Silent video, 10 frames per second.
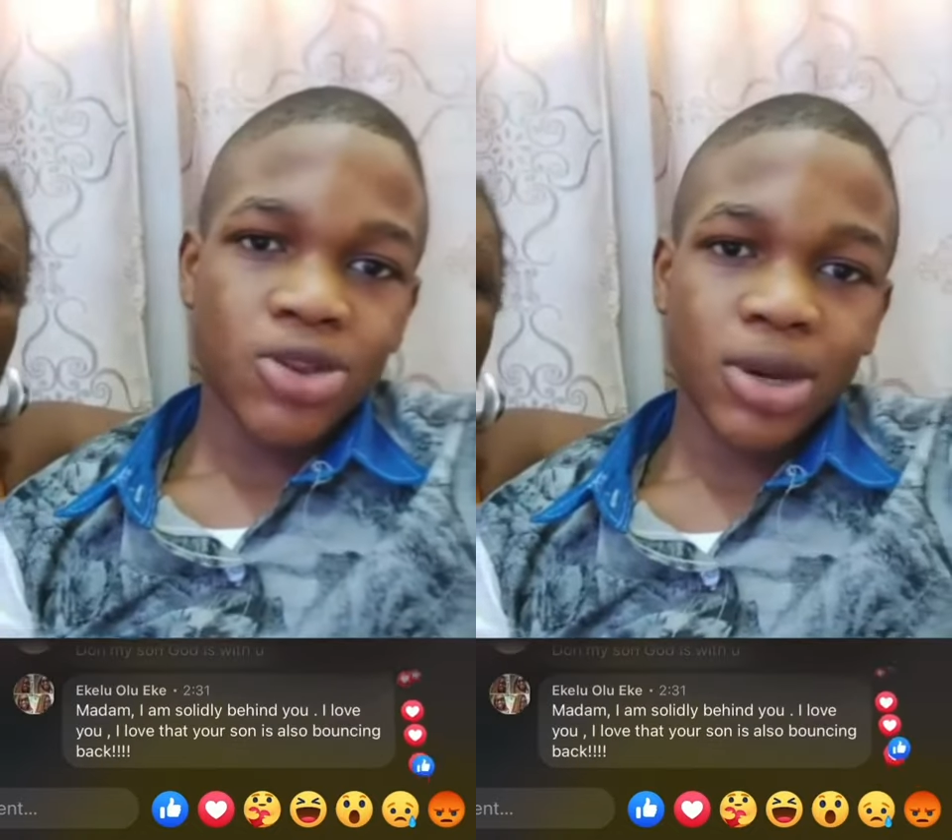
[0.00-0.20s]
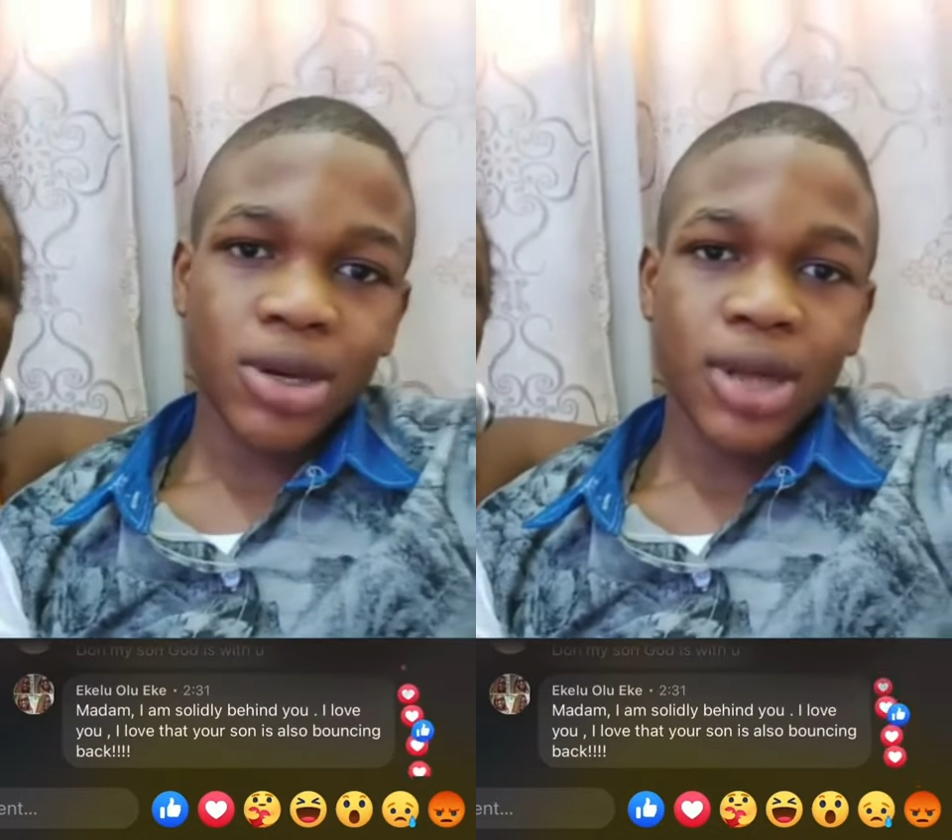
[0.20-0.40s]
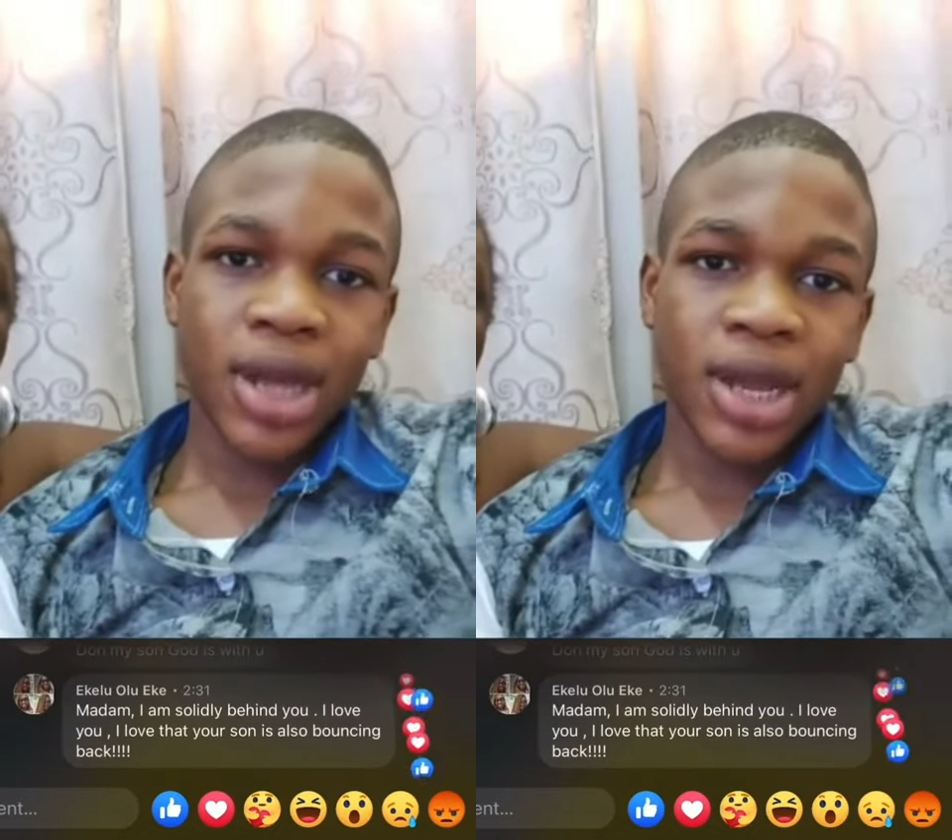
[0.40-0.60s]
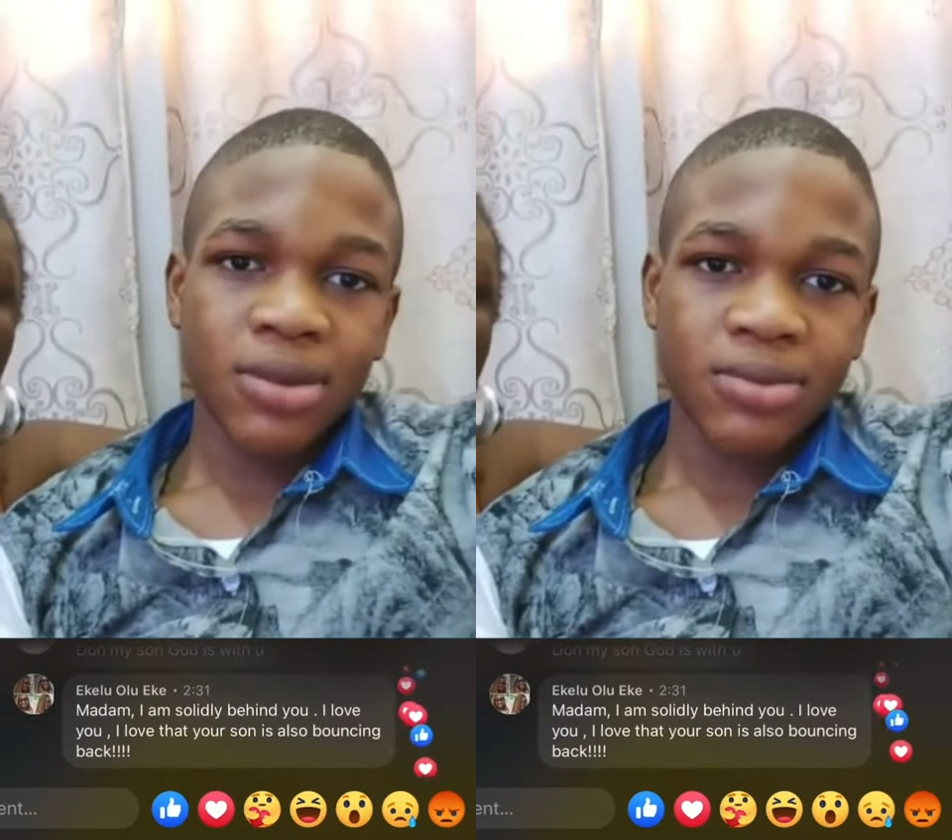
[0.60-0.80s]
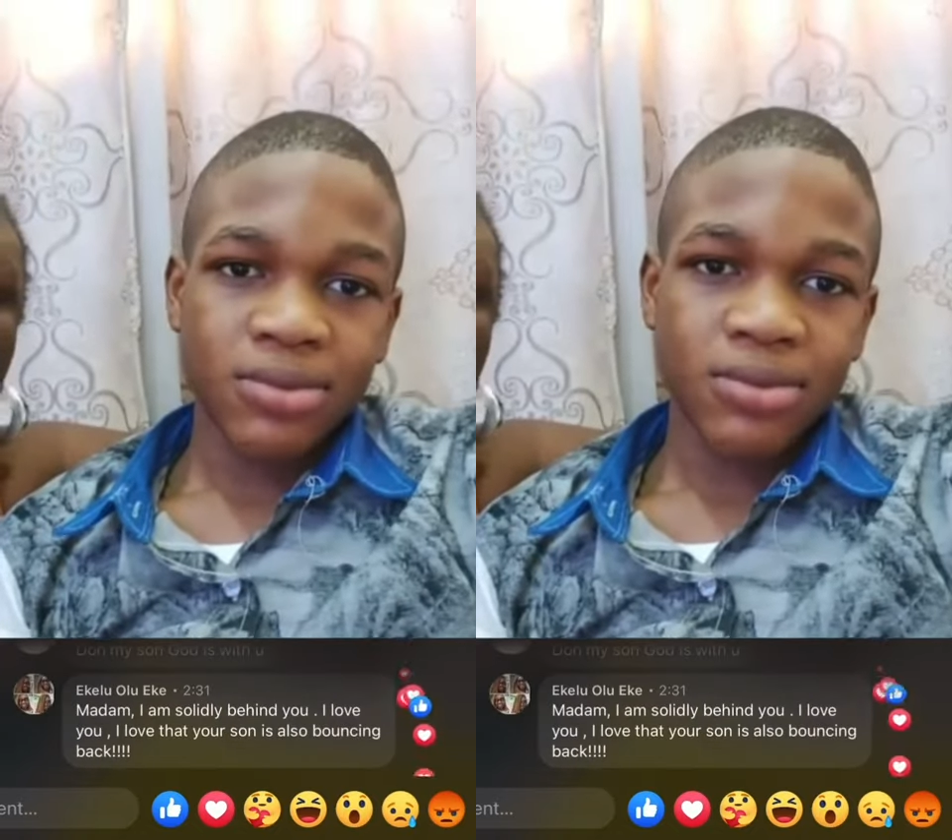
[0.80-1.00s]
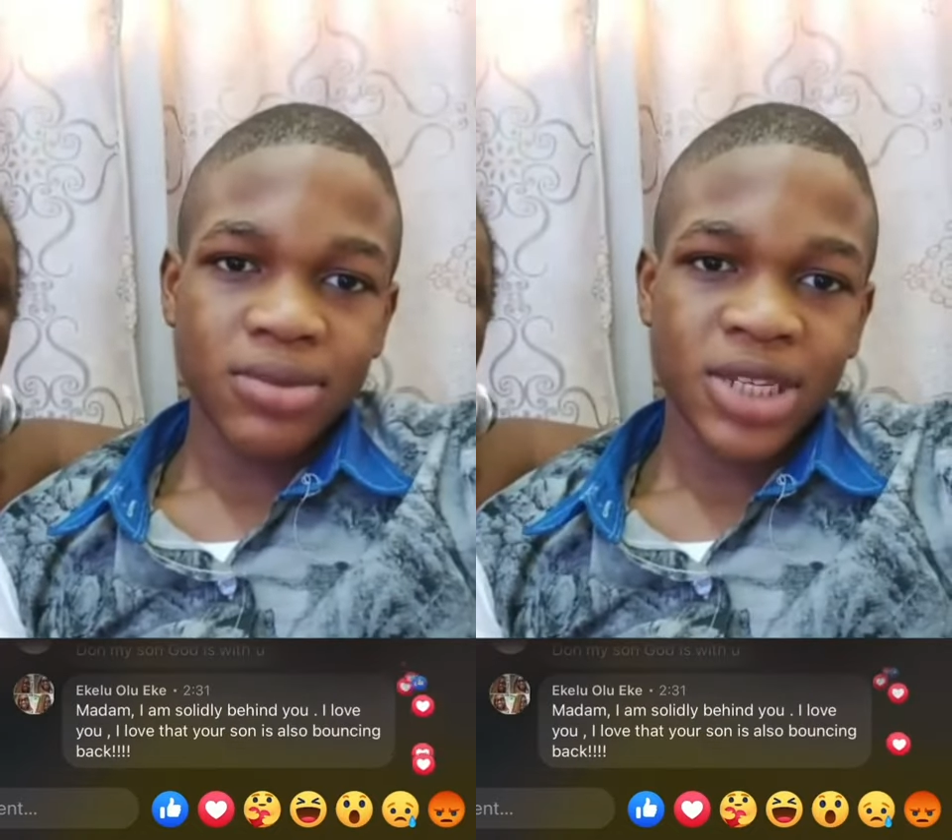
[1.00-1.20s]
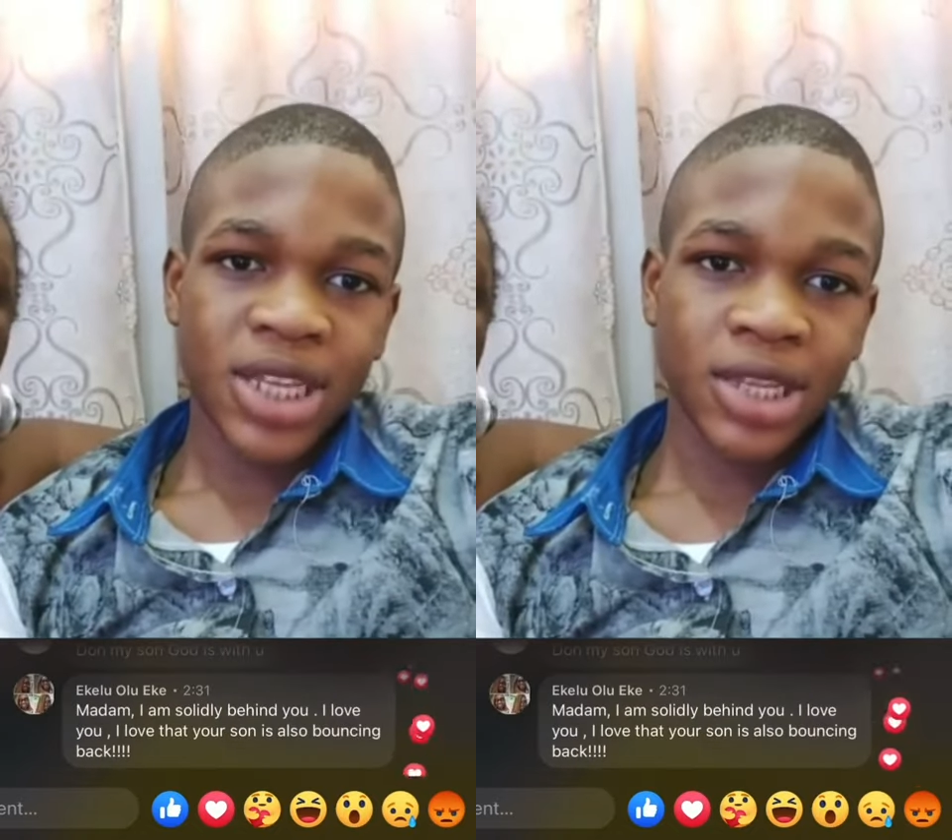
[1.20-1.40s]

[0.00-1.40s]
told Mr.